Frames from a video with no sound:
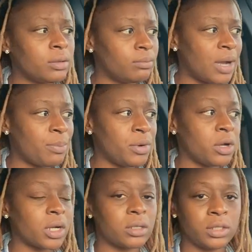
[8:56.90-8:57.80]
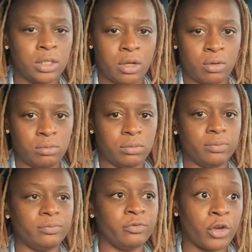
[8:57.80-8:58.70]
my book, you know,
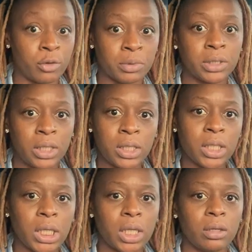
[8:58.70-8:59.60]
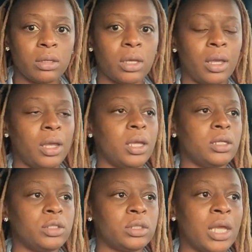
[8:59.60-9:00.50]
verbally,
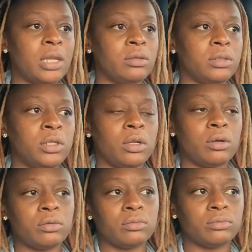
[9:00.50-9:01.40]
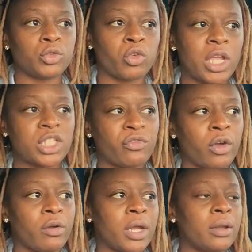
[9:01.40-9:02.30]
and then, you know,
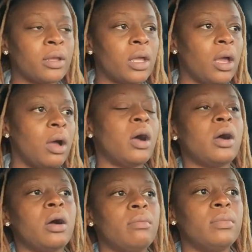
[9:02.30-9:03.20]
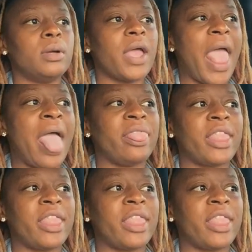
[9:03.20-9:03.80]
transfer it. And